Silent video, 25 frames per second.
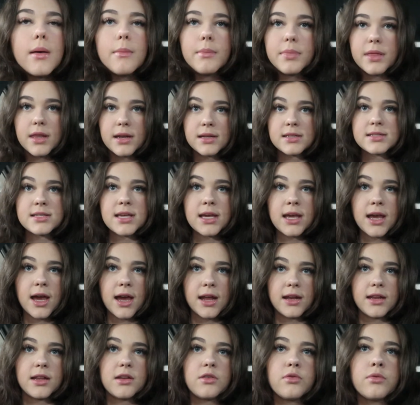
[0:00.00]
But then it's like,
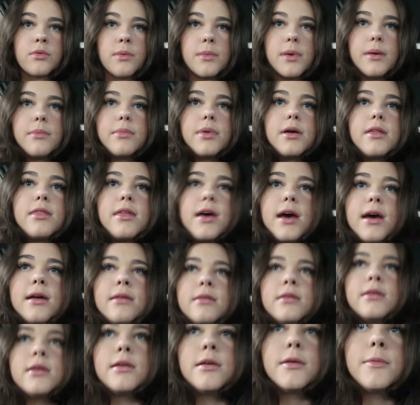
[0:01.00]
I need to remember
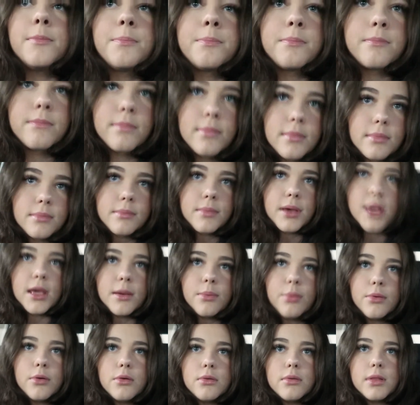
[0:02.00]
that
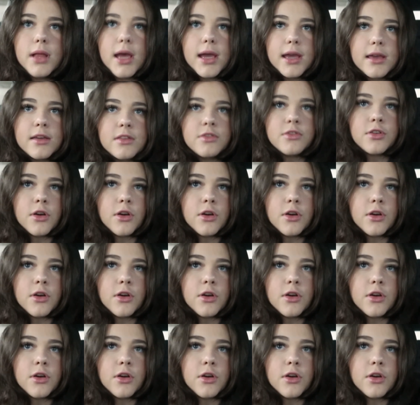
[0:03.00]
people like